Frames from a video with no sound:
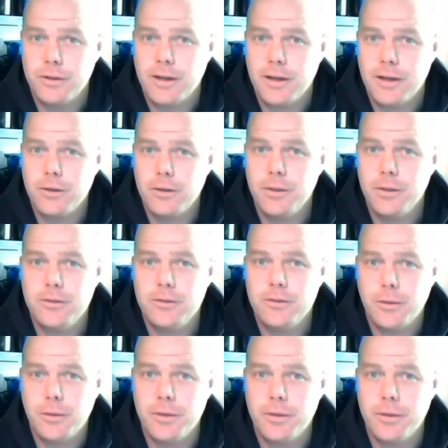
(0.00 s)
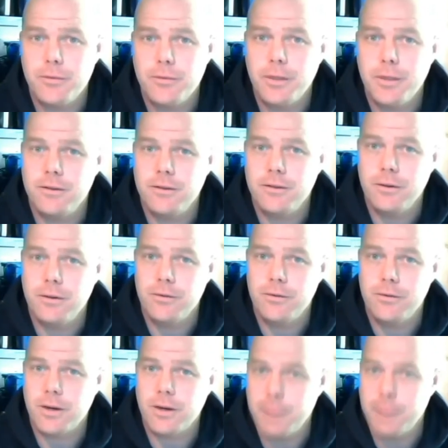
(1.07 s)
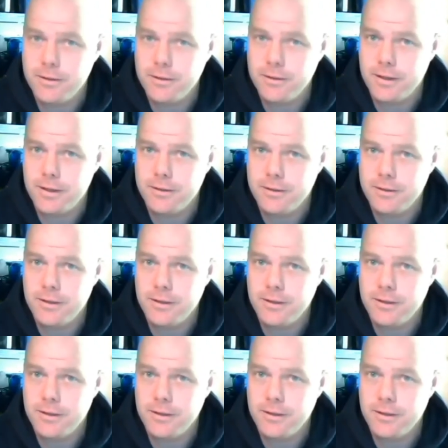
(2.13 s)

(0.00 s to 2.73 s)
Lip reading: how do we stop it from being too fragmented,